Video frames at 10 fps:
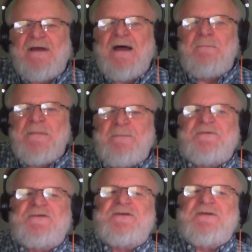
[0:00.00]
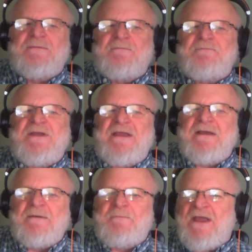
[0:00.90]
a MIPS
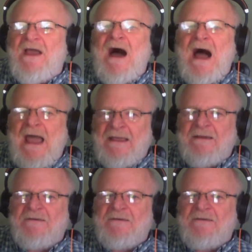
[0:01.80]
PI